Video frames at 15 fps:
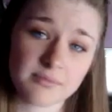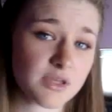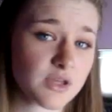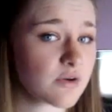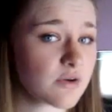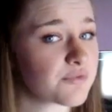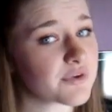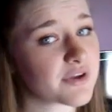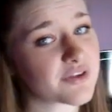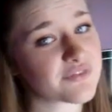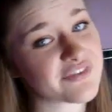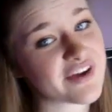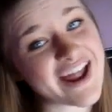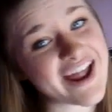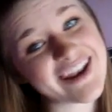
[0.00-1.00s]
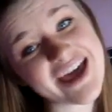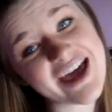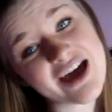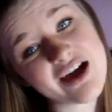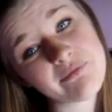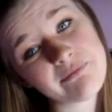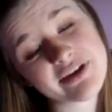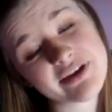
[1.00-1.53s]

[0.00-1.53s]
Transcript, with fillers: be cool if we could find out,